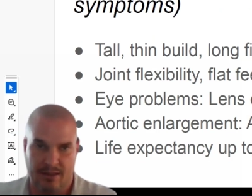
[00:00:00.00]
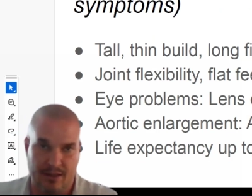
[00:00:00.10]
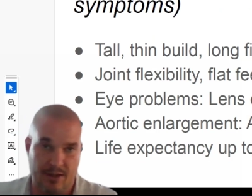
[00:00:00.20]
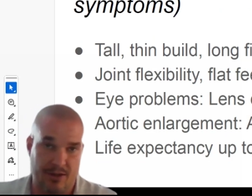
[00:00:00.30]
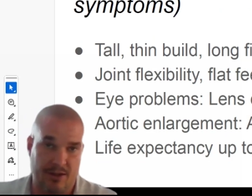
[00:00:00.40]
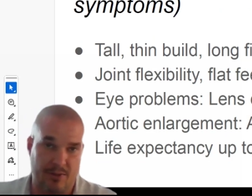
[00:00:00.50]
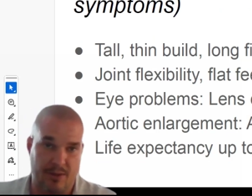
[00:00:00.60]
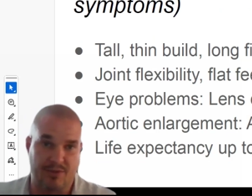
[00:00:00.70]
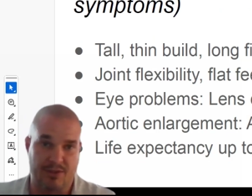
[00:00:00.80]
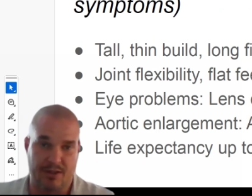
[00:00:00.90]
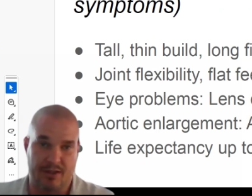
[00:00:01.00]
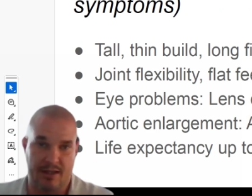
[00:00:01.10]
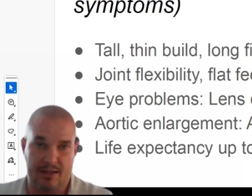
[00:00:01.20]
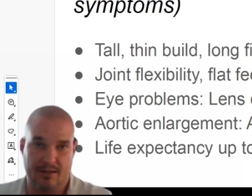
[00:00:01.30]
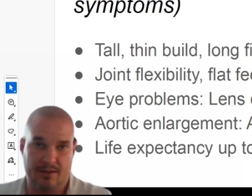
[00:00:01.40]
the aorta can rupture,
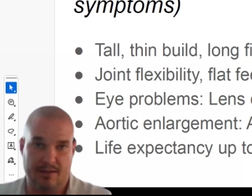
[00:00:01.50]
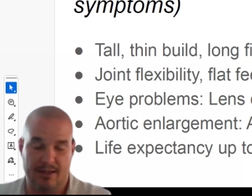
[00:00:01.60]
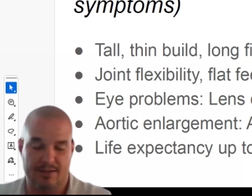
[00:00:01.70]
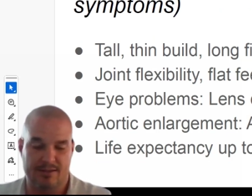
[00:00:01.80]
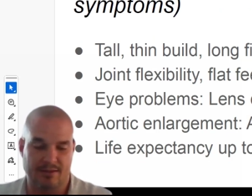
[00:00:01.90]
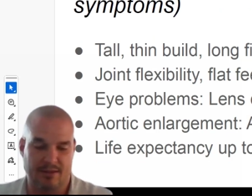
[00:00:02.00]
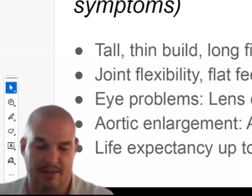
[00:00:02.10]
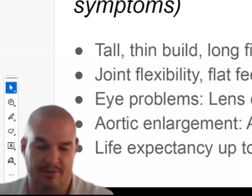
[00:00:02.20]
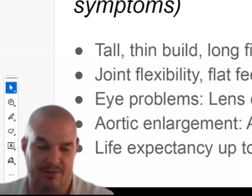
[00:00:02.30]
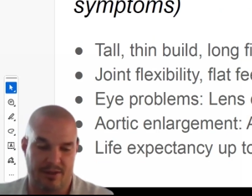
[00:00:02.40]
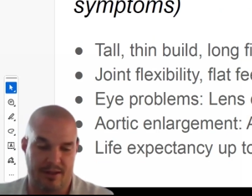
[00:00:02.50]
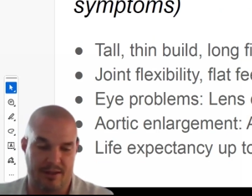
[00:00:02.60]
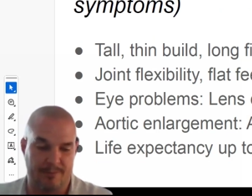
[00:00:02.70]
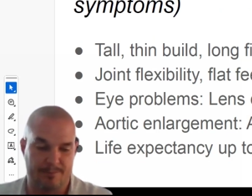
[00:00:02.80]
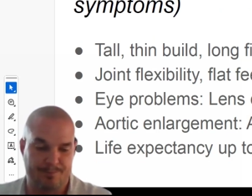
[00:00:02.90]
and that's life-threatening.